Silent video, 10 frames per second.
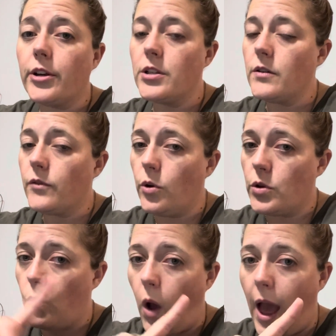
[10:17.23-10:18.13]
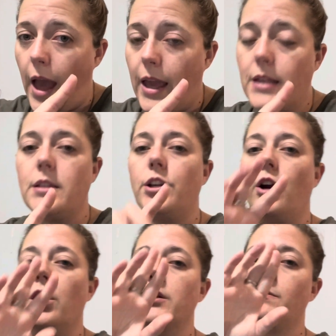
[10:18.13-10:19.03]
because of course
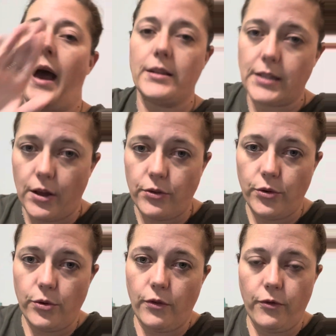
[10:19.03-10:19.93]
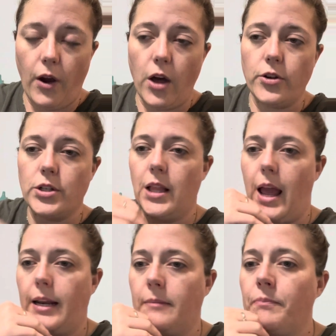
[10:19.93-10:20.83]
YSTR is passed down through the father's line.